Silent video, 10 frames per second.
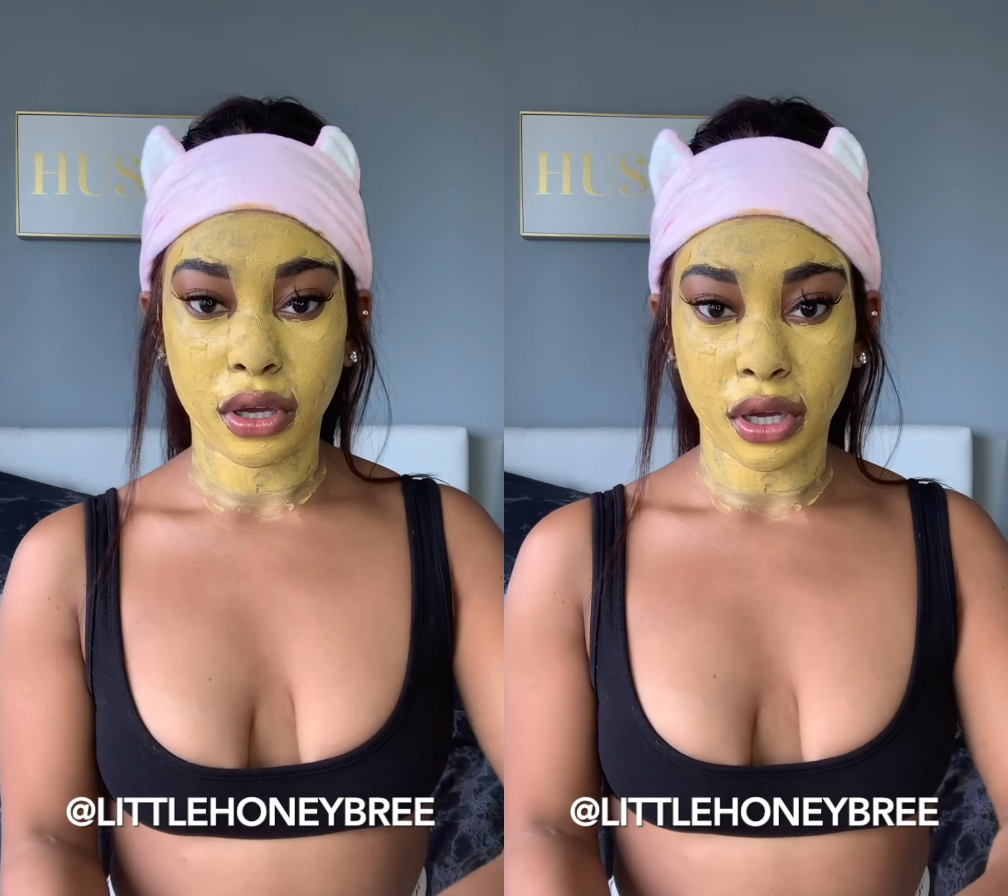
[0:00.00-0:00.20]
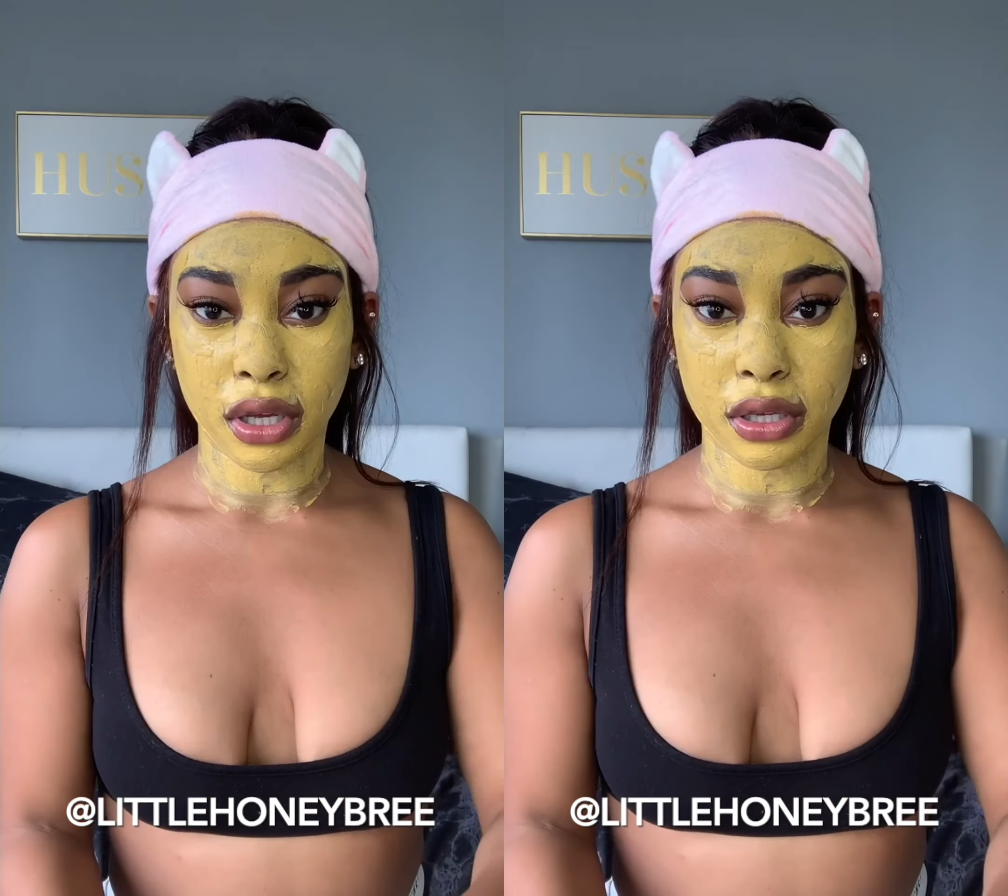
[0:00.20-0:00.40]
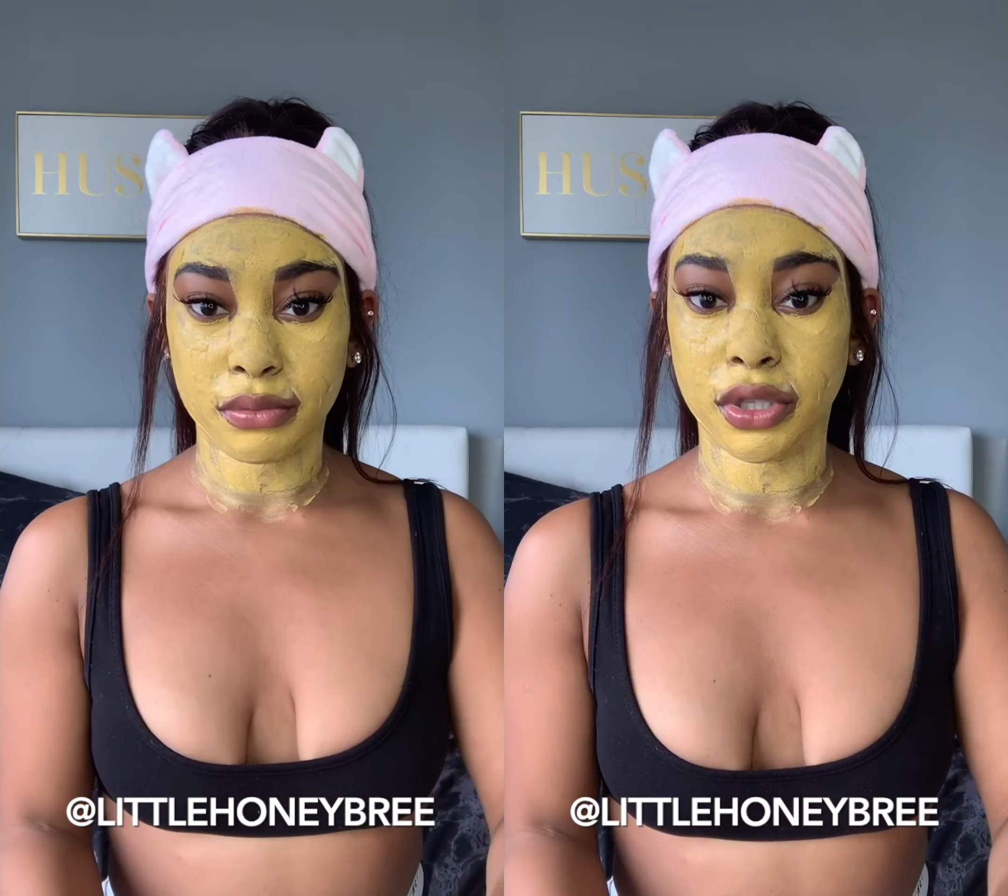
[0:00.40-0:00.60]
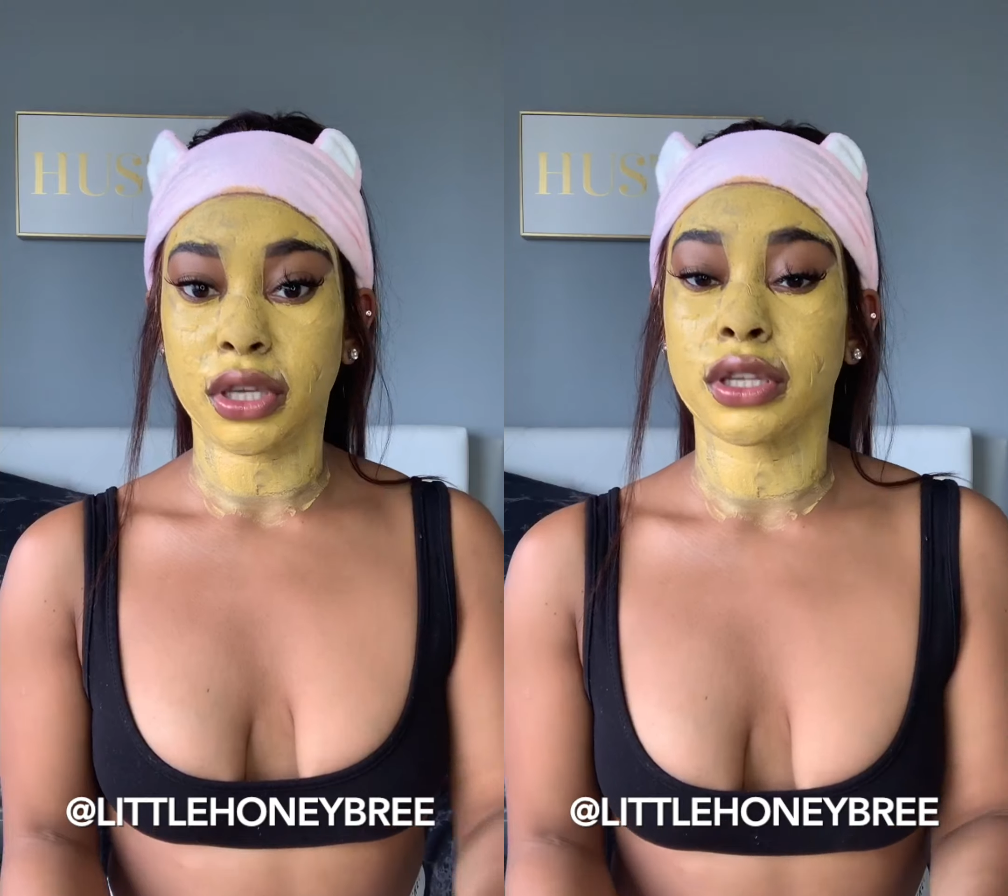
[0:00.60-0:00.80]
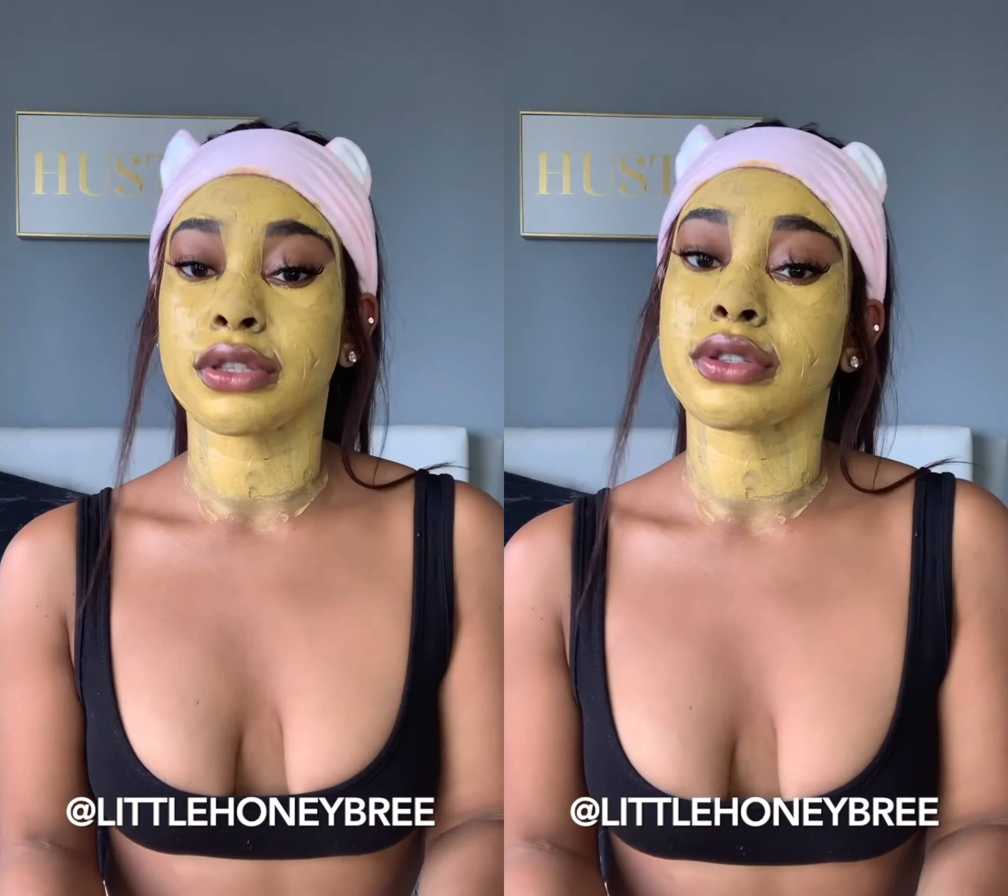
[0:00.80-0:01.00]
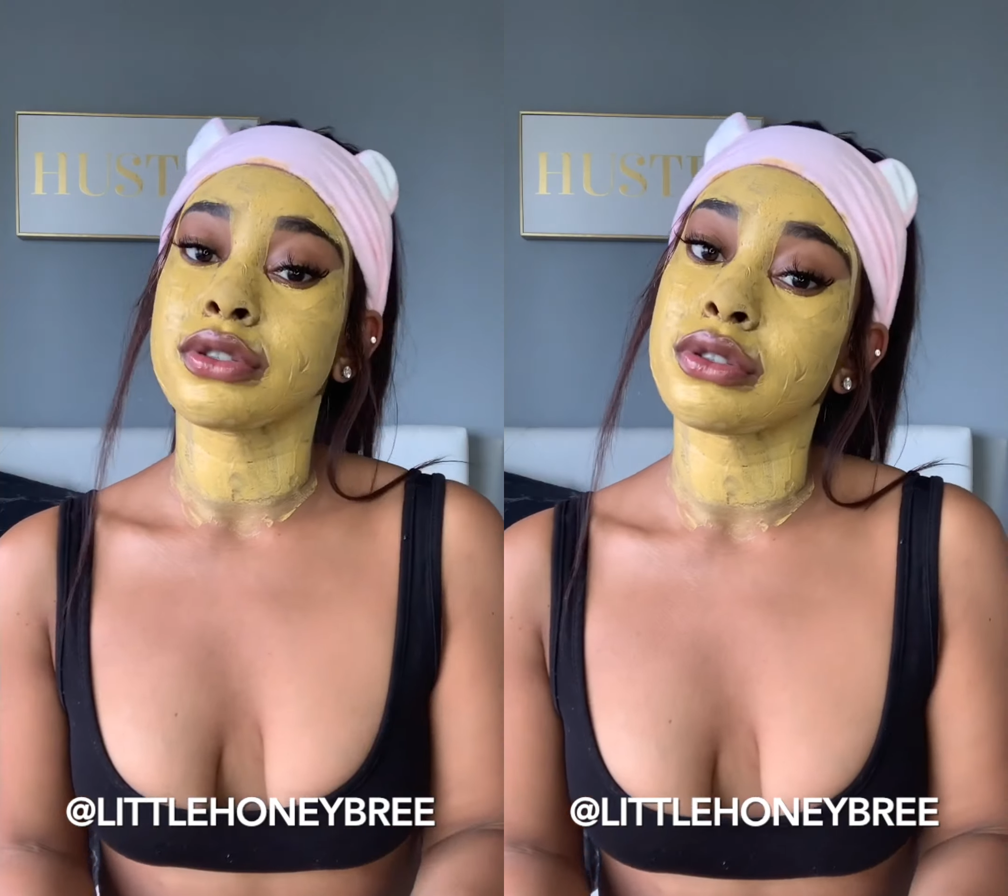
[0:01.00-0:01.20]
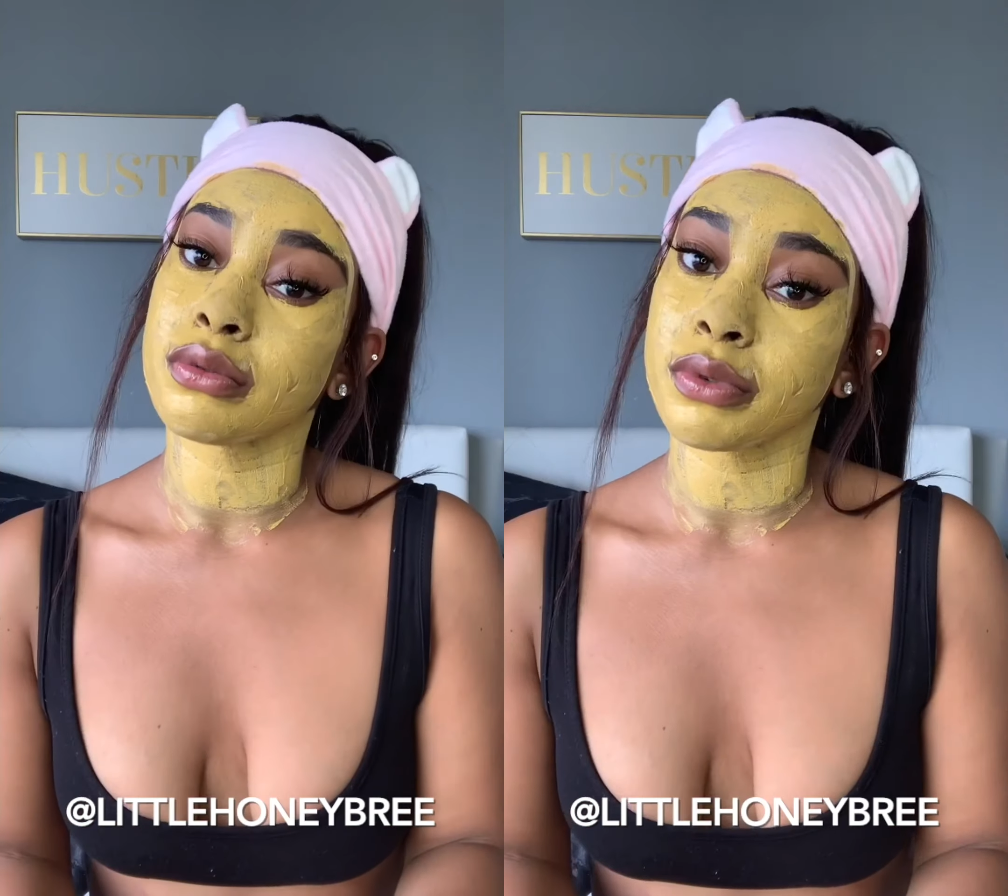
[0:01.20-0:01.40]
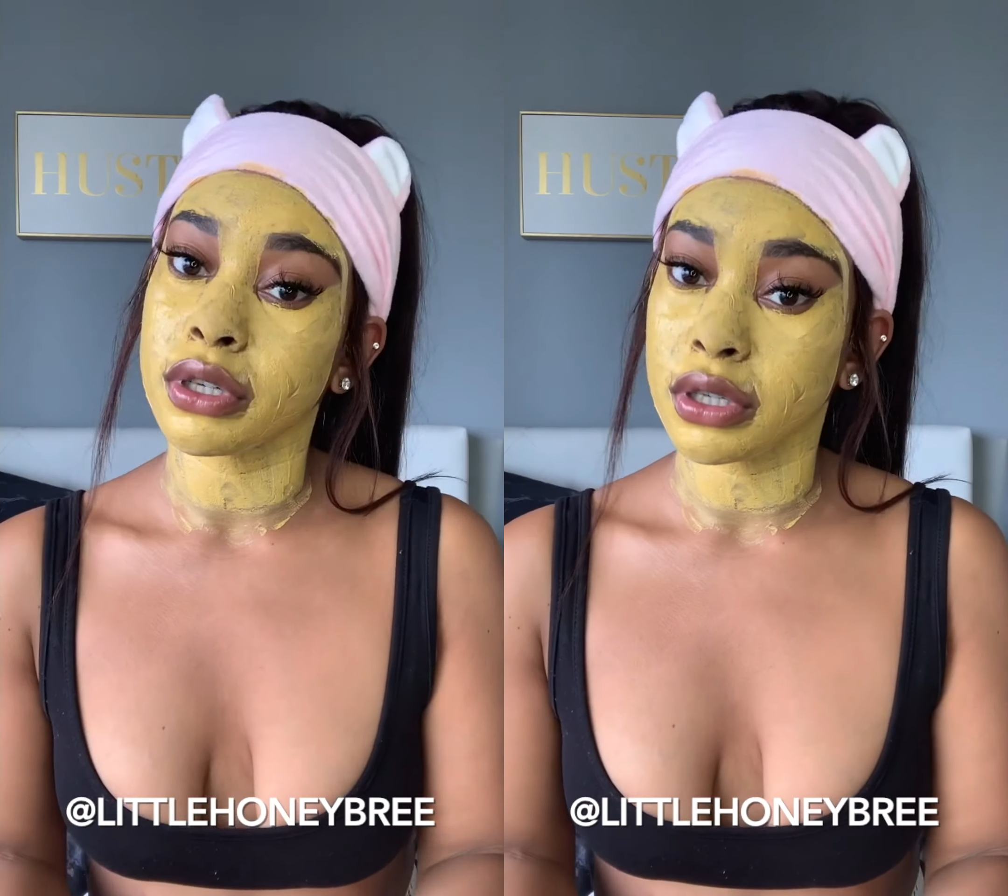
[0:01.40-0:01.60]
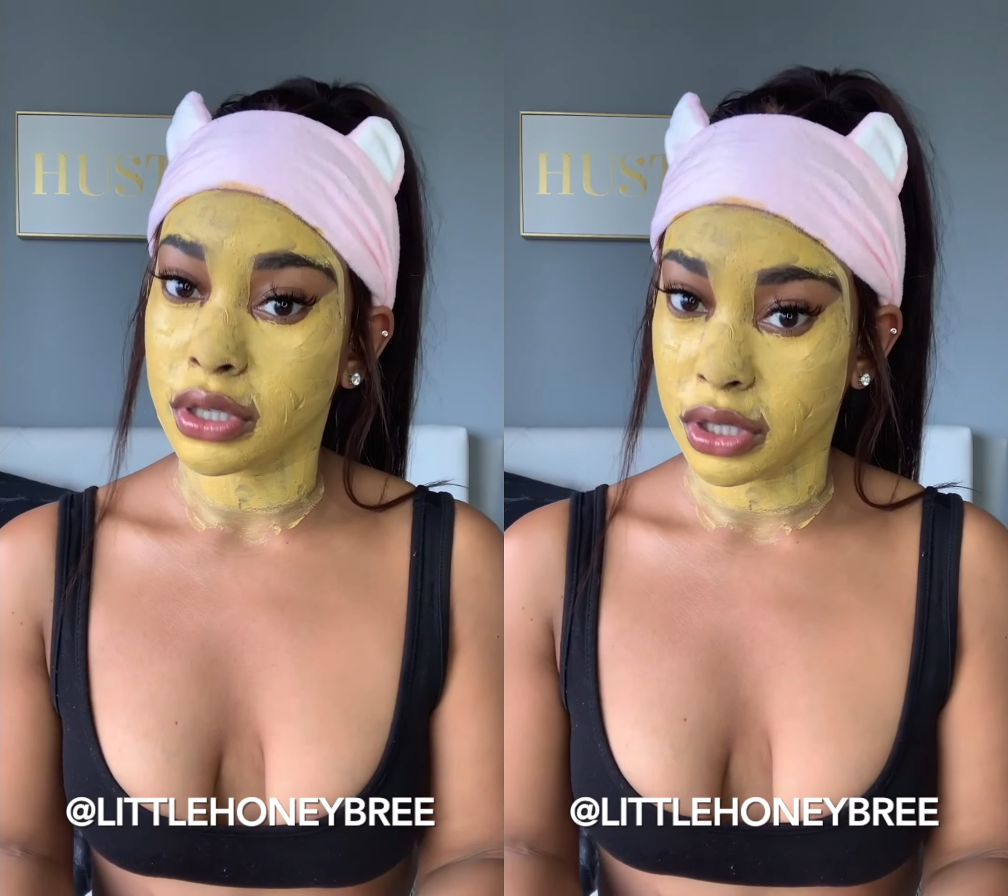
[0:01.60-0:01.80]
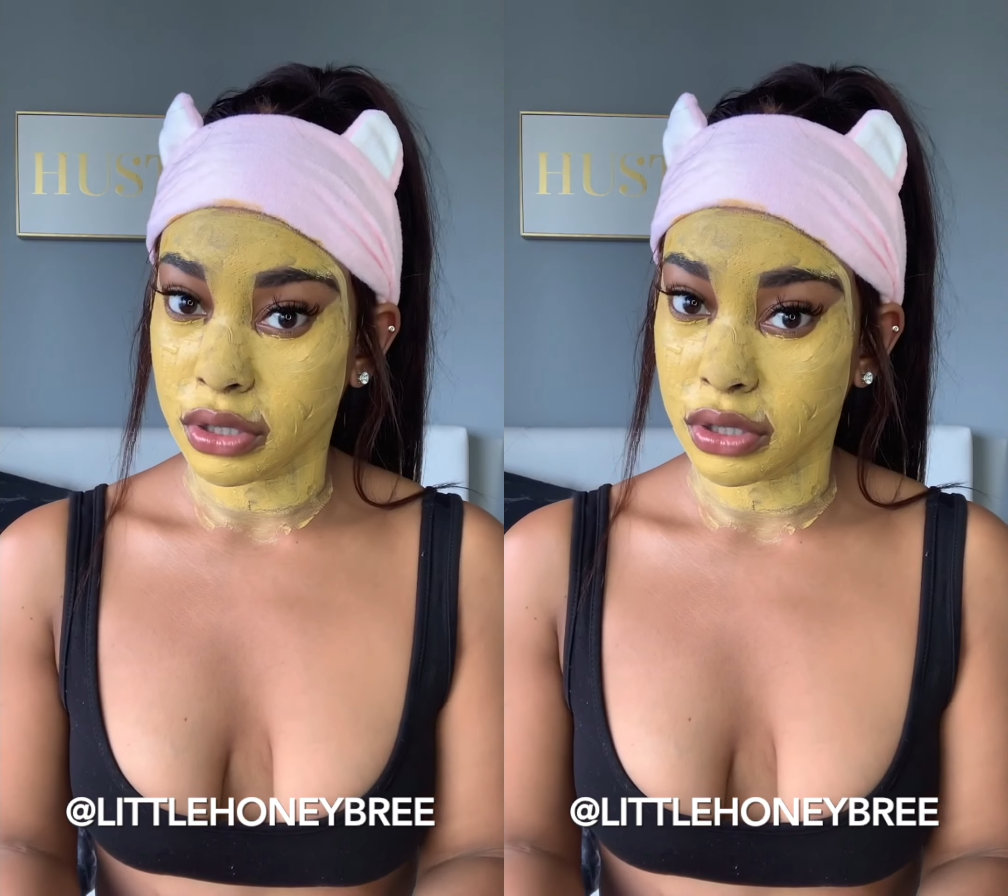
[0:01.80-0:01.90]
I am looking super